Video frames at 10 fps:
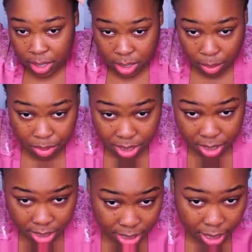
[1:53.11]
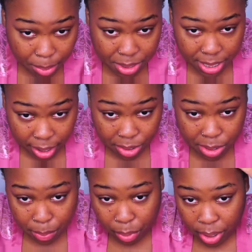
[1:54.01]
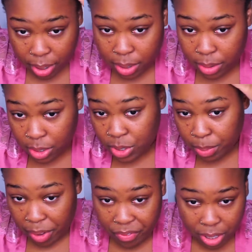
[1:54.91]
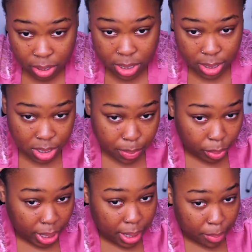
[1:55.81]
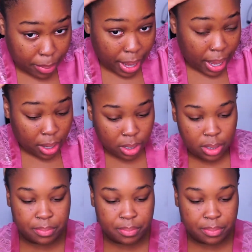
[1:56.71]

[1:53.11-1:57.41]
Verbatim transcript: So I'm just, see, I'm just here, just using my fingers and just bringing it back